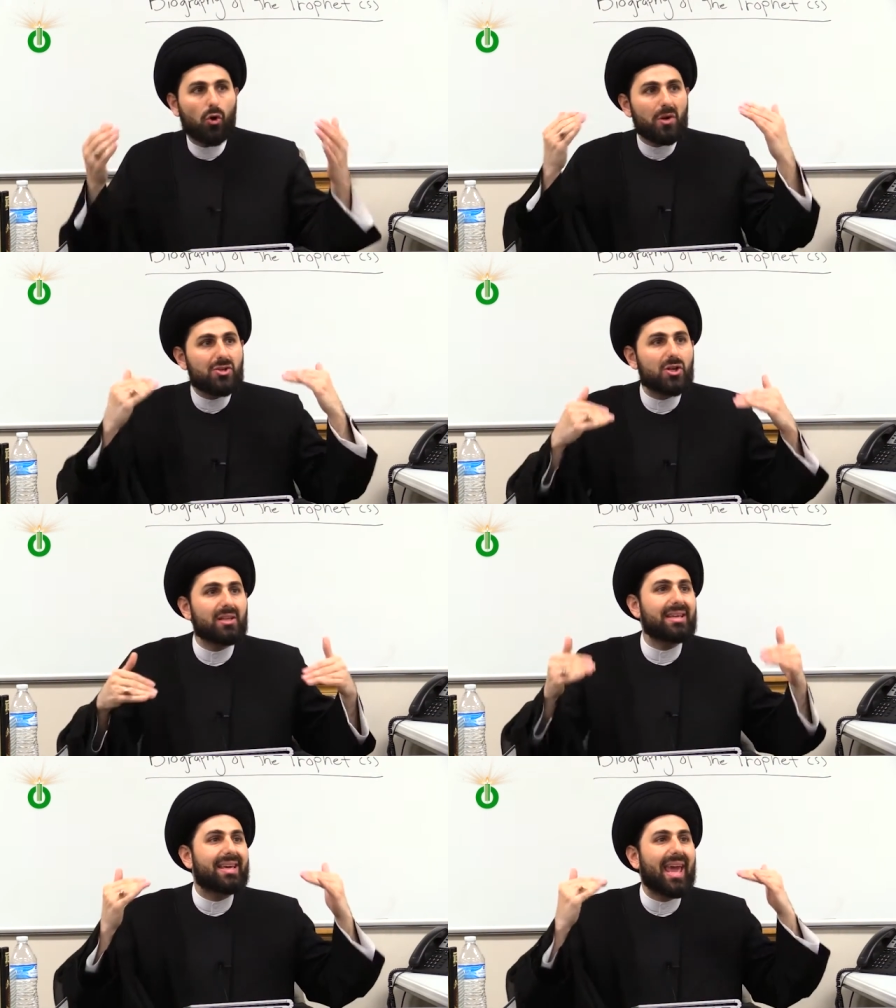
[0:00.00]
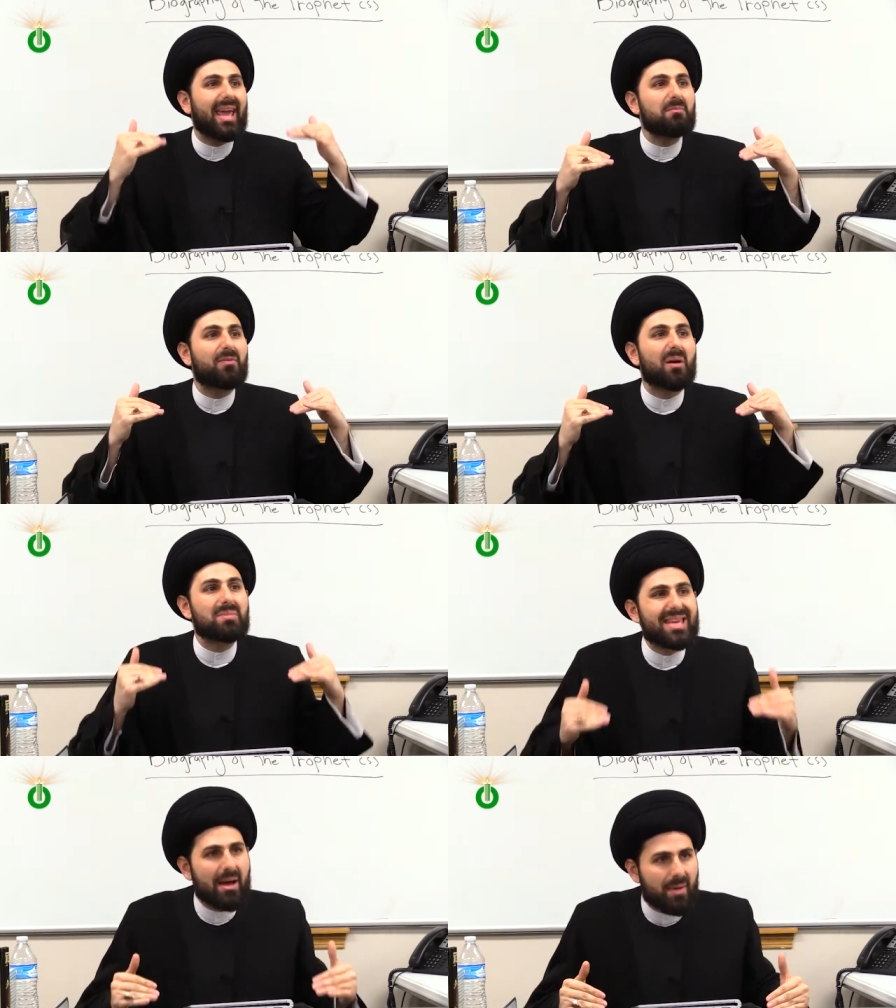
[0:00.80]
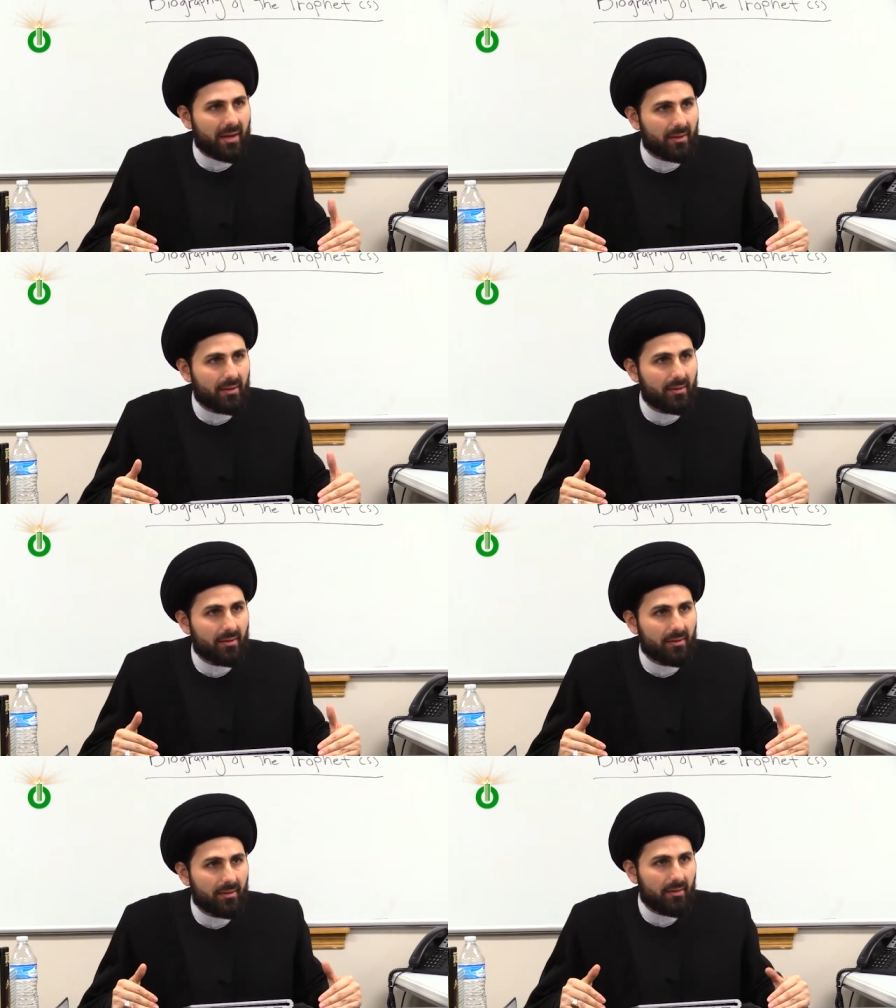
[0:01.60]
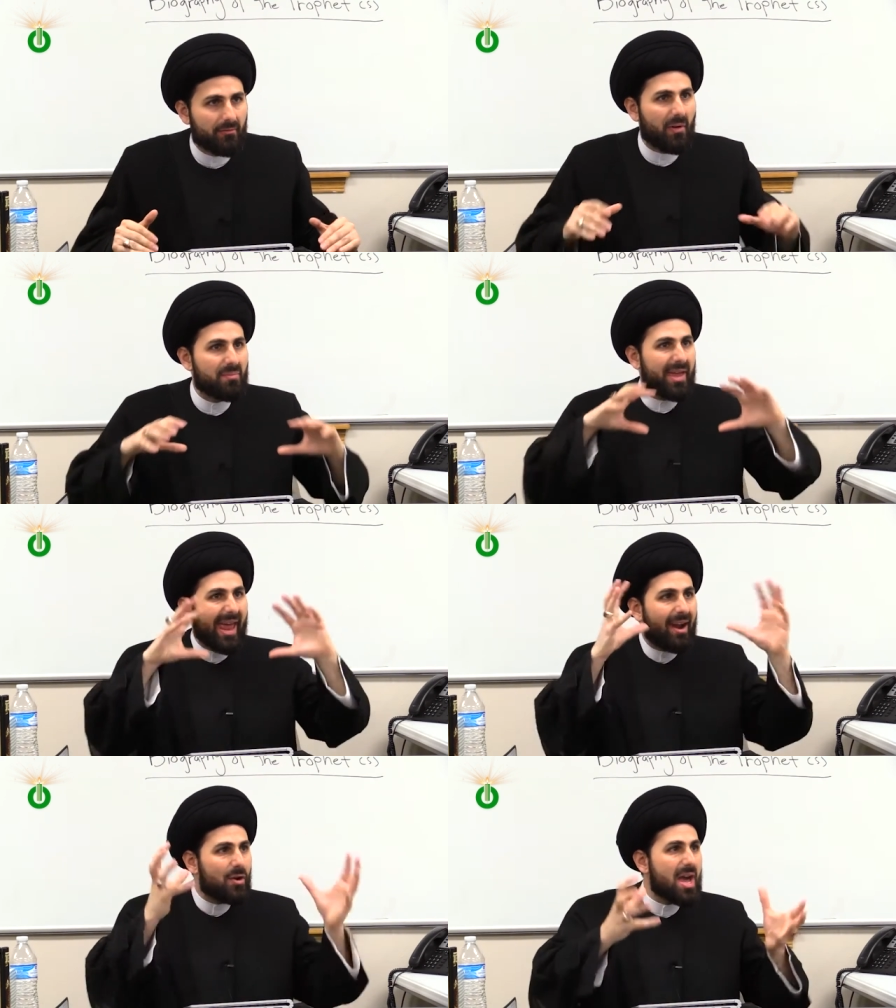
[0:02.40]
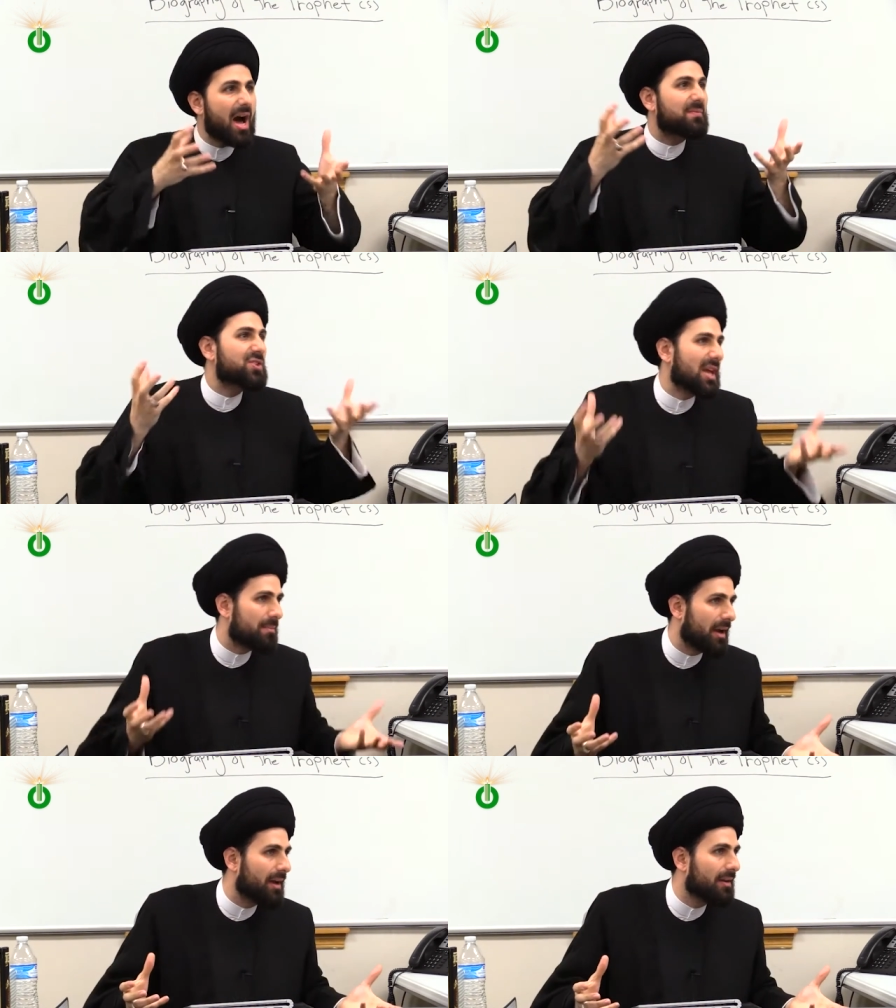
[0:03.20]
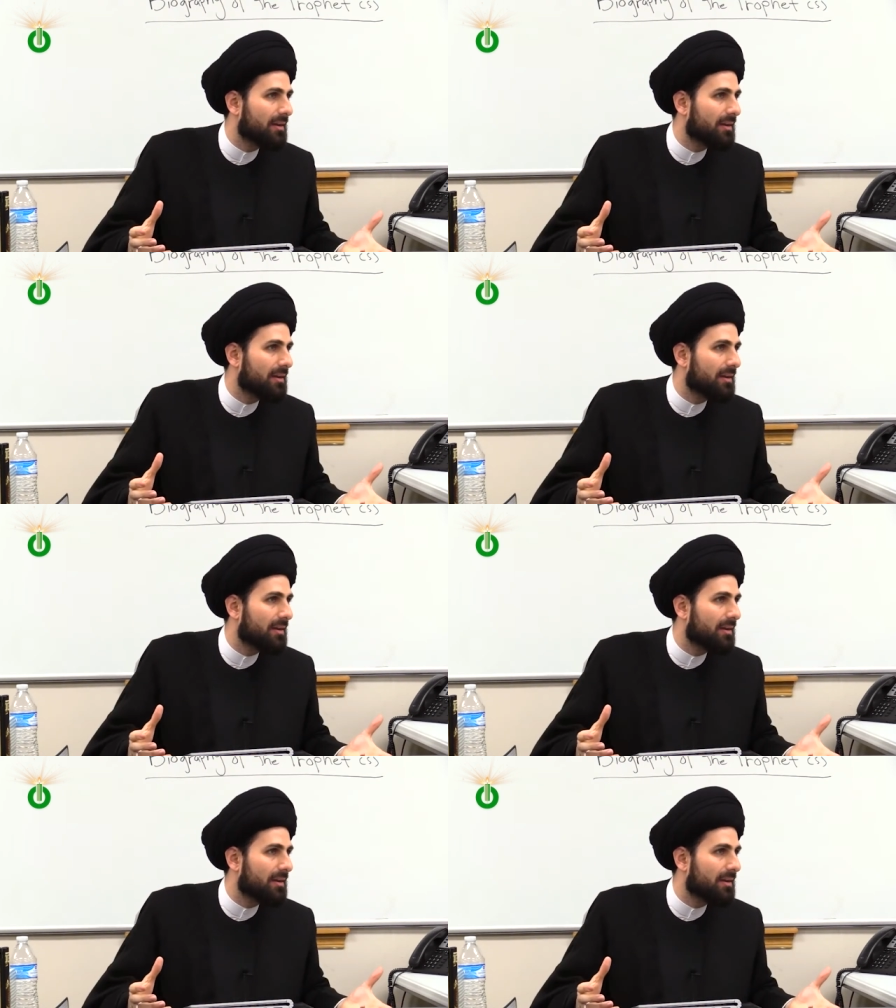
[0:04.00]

originally came from Yemen, from the area of Sabah.